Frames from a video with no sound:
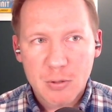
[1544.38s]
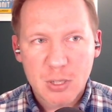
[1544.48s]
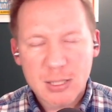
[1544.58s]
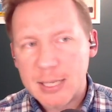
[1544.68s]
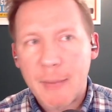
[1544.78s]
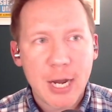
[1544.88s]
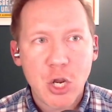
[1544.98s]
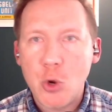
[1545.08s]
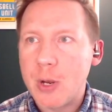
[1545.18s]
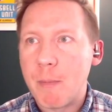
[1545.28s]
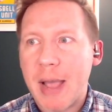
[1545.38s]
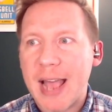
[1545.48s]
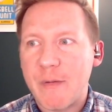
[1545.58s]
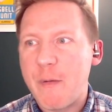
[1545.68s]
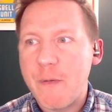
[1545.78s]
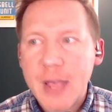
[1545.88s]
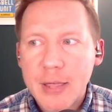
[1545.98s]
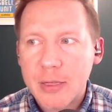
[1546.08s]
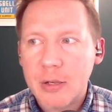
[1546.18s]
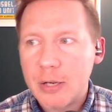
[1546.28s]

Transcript: Somebody you can bat 5th